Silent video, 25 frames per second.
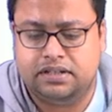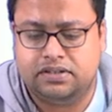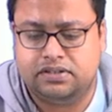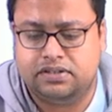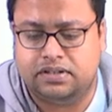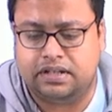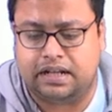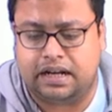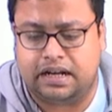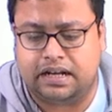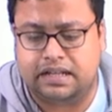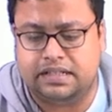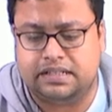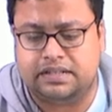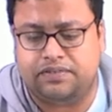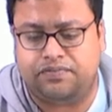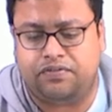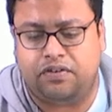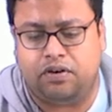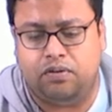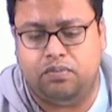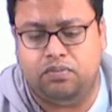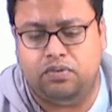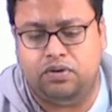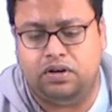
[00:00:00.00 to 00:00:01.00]
So, that is the
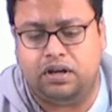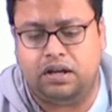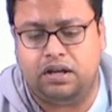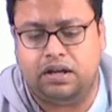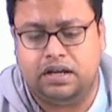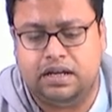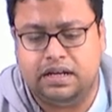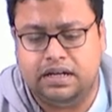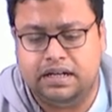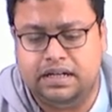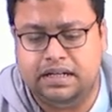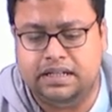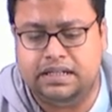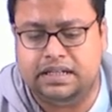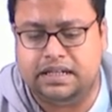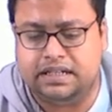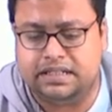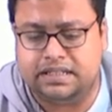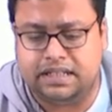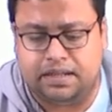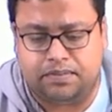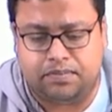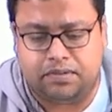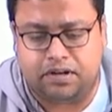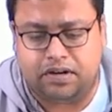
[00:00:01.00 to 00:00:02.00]
formula dj
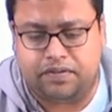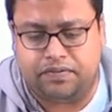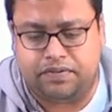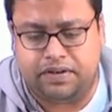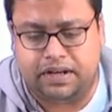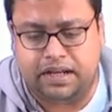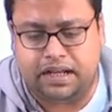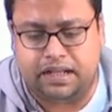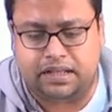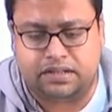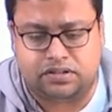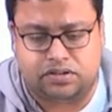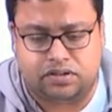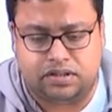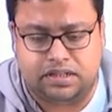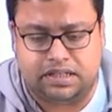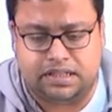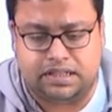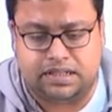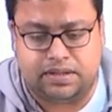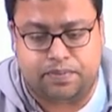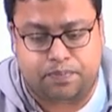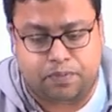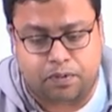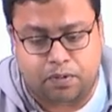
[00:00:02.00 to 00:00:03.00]
is number of deaths. So, this
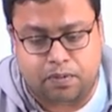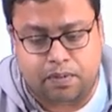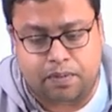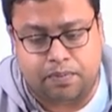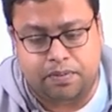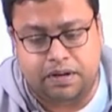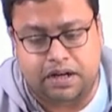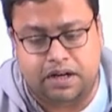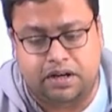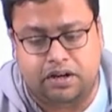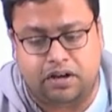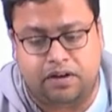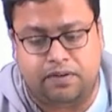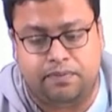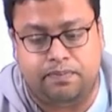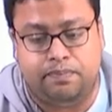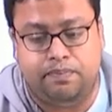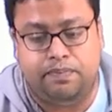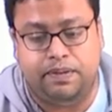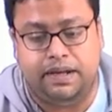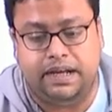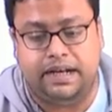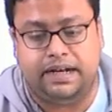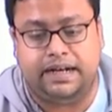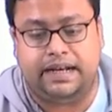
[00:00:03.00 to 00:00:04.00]
is the probability of
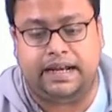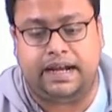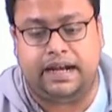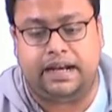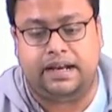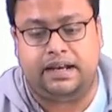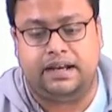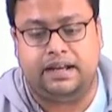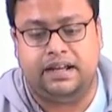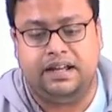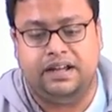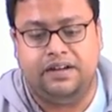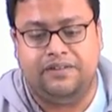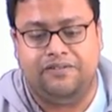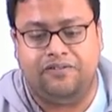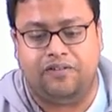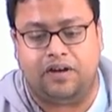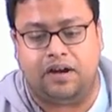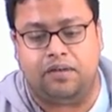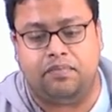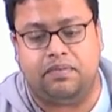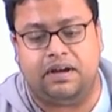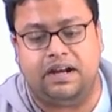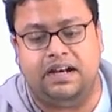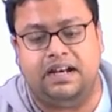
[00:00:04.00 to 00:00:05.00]
being dead
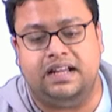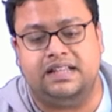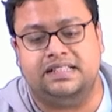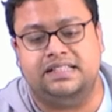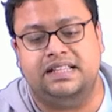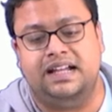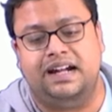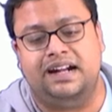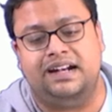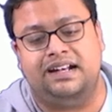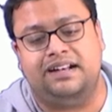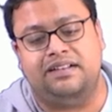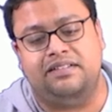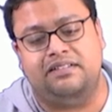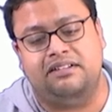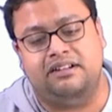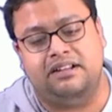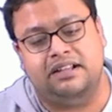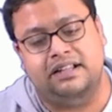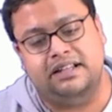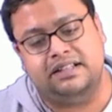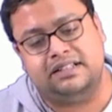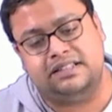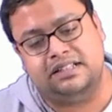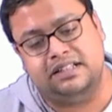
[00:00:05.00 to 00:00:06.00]
1 minus that
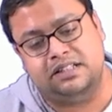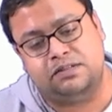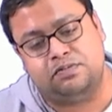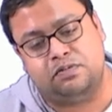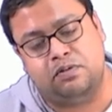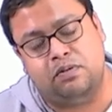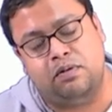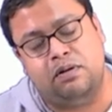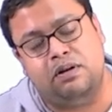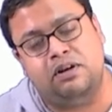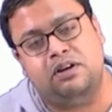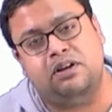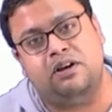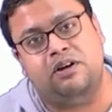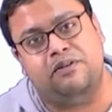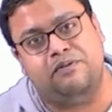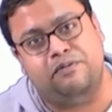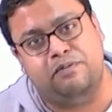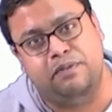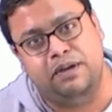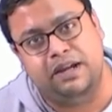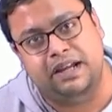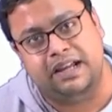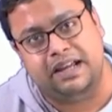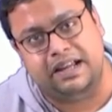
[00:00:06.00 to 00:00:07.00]
this is probability
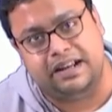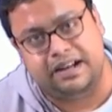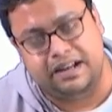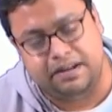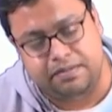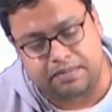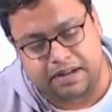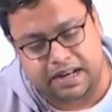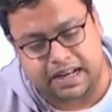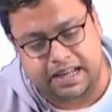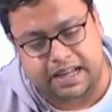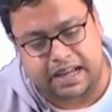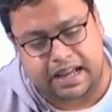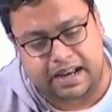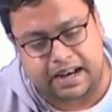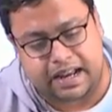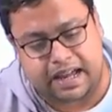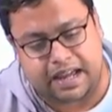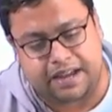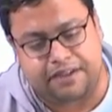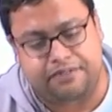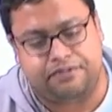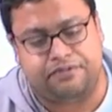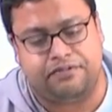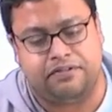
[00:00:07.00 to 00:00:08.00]
of being remaining
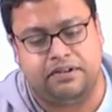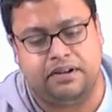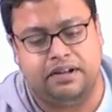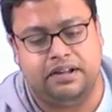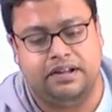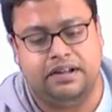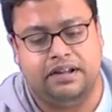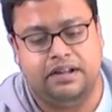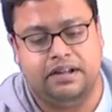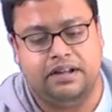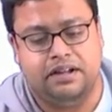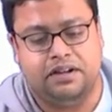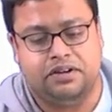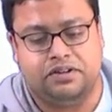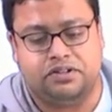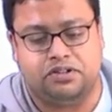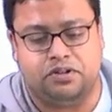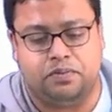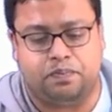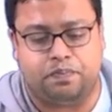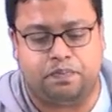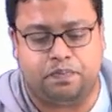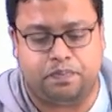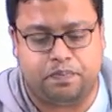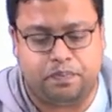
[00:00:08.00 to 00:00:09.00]
alive.
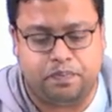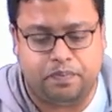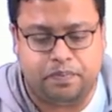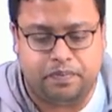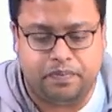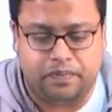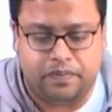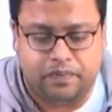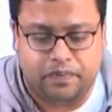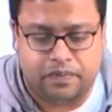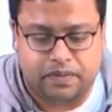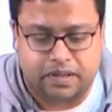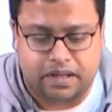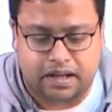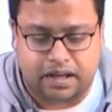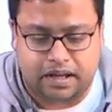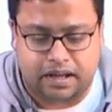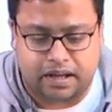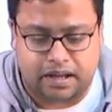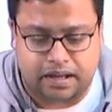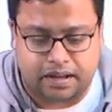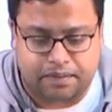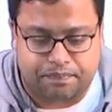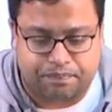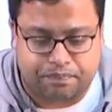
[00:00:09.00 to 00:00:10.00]
So,
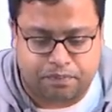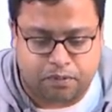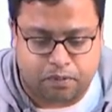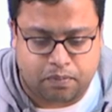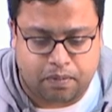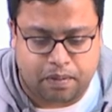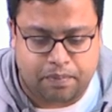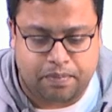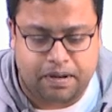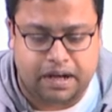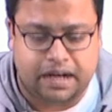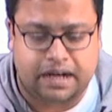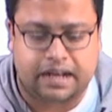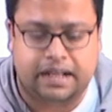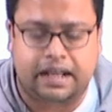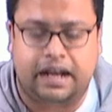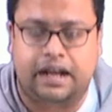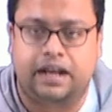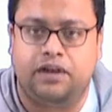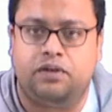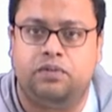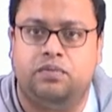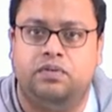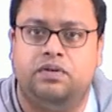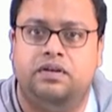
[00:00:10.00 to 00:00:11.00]
the probability that
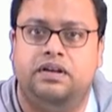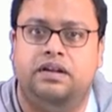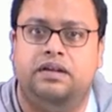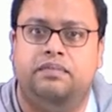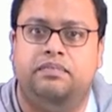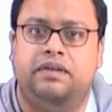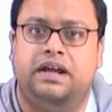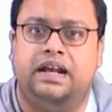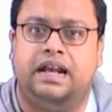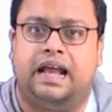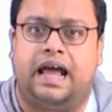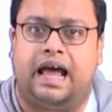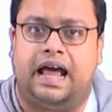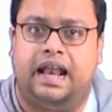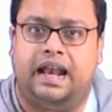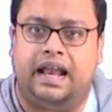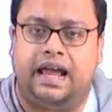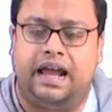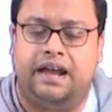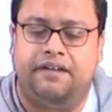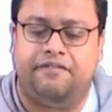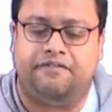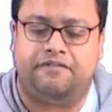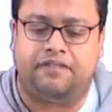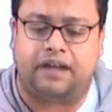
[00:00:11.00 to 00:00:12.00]
you remain
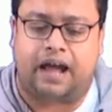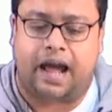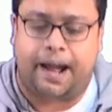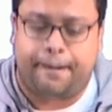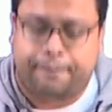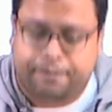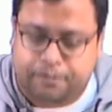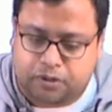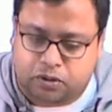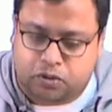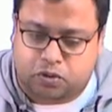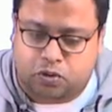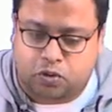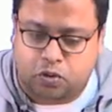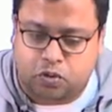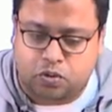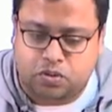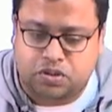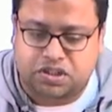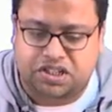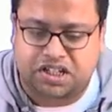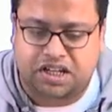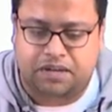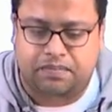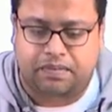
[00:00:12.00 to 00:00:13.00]
alive up
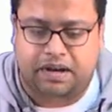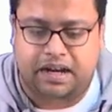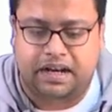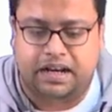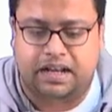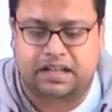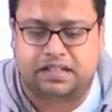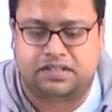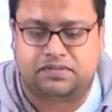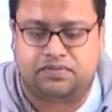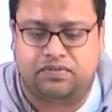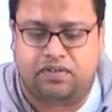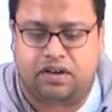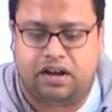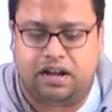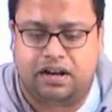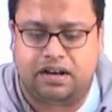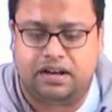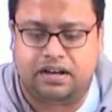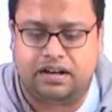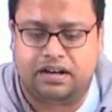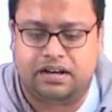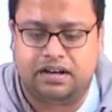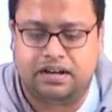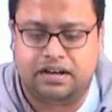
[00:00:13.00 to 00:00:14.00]
to j minus
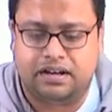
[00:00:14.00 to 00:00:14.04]
1